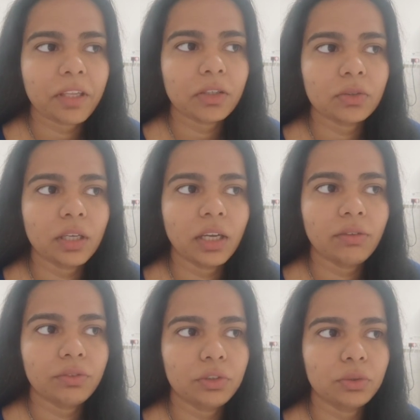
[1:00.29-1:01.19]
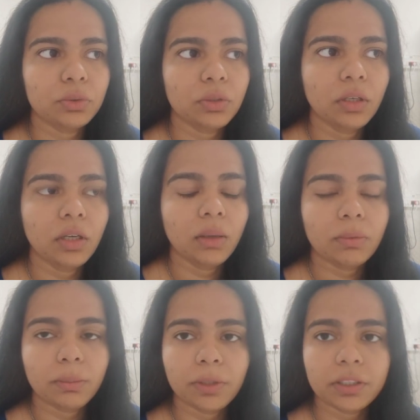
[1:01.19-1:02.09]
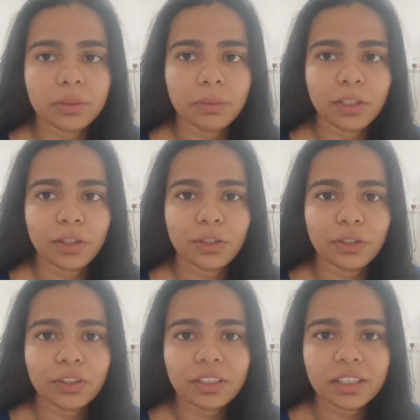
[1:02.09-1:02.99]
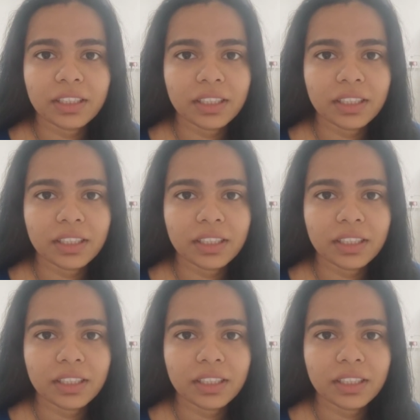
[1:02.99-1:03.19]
So I have to prepare something good,